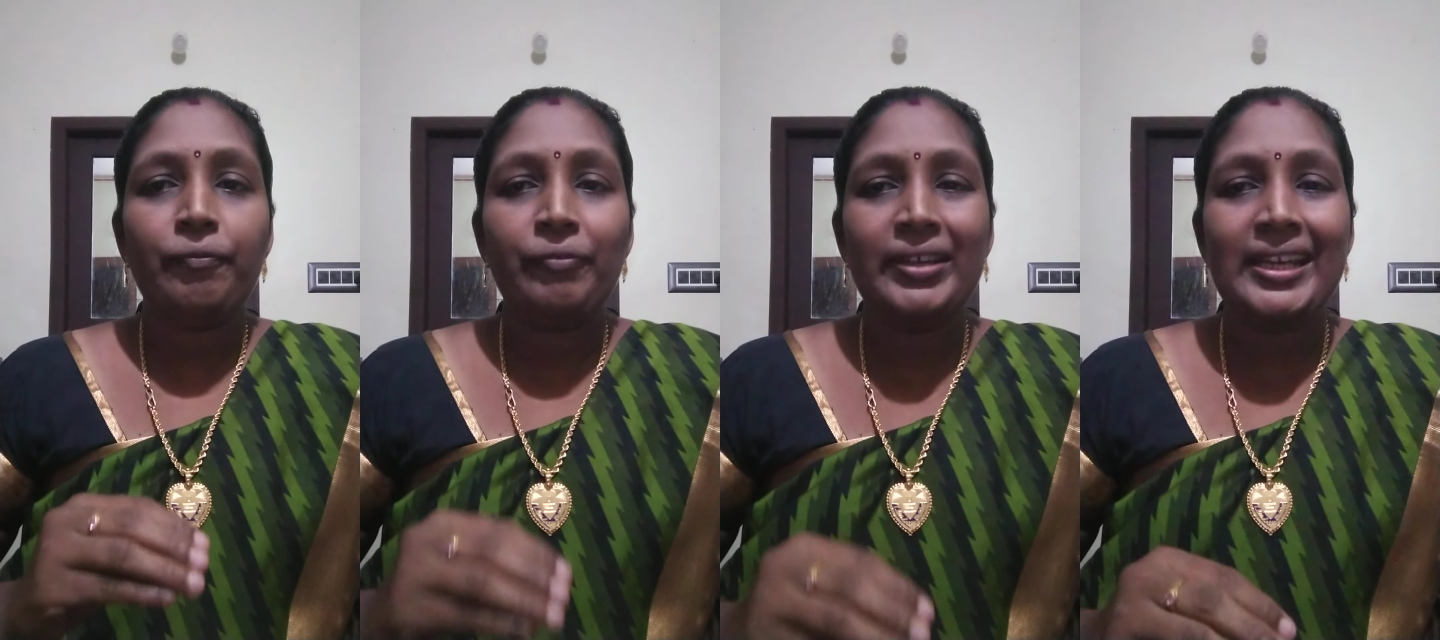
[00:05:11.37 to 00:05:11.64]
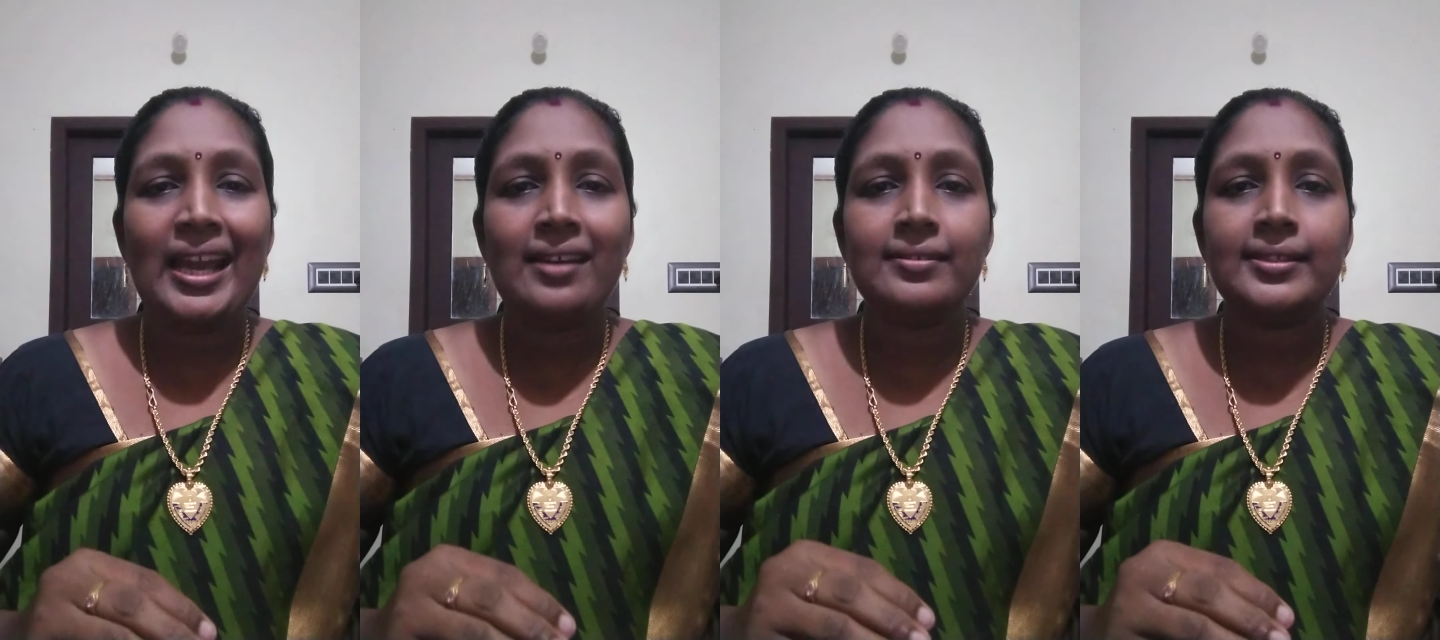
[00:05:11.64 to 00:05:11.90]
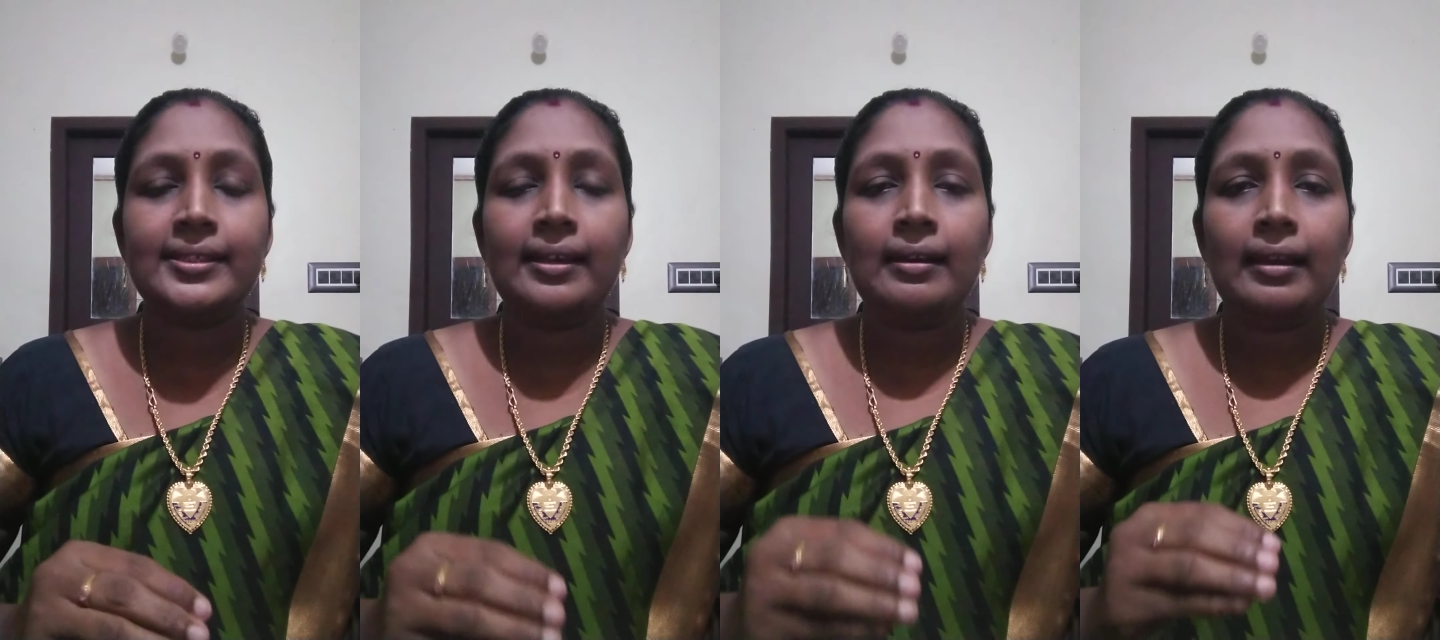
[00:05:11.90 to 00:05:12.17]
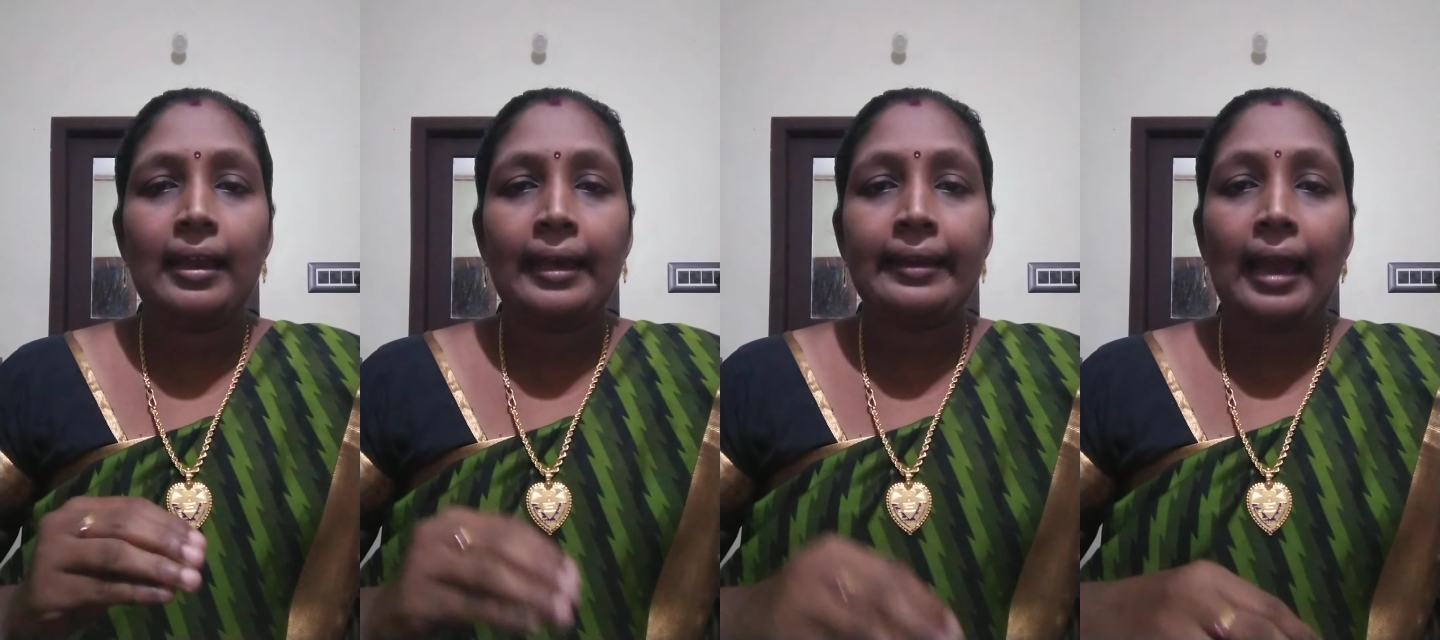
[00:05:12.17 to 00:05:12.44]

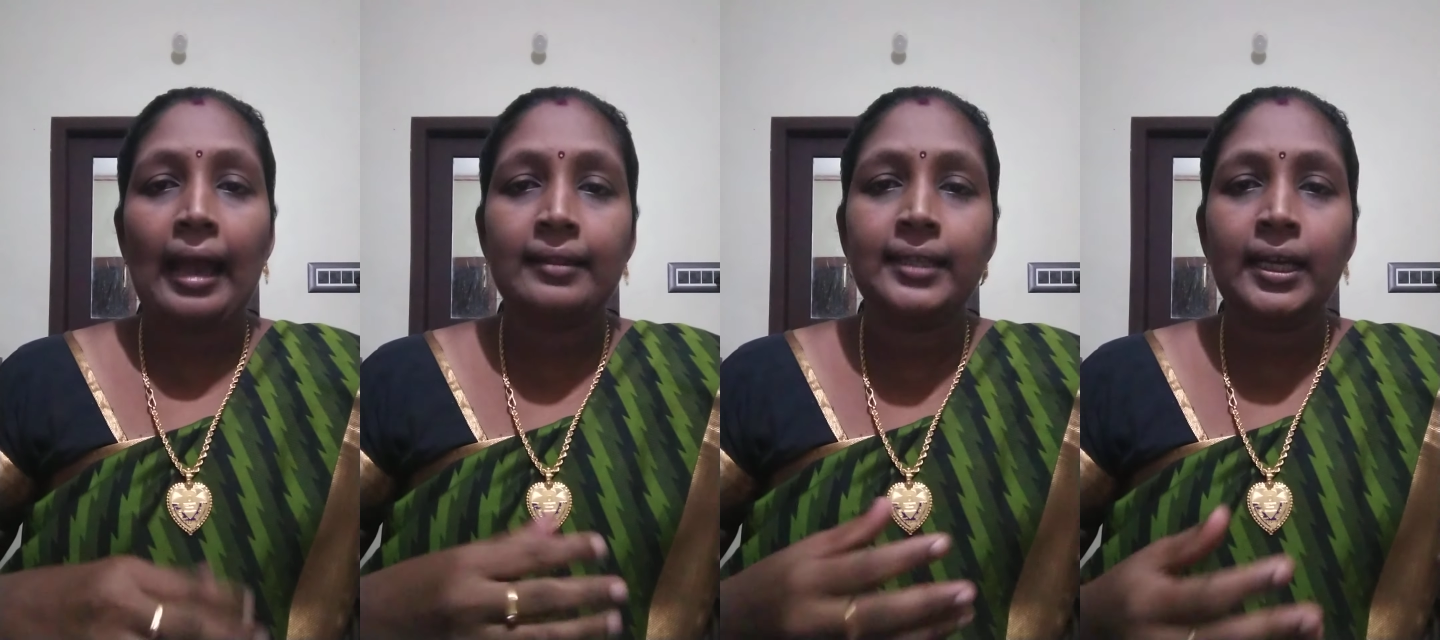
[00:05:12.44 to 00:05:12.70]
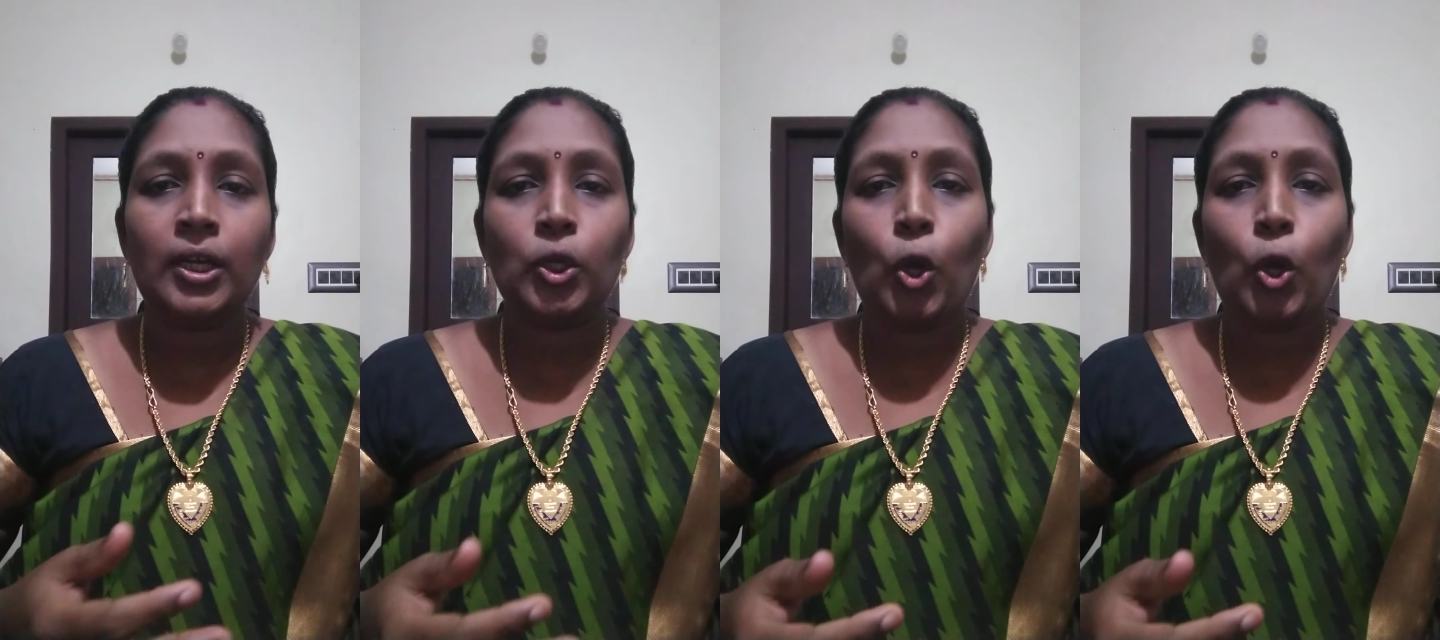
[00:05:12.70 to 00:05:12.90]
financial and other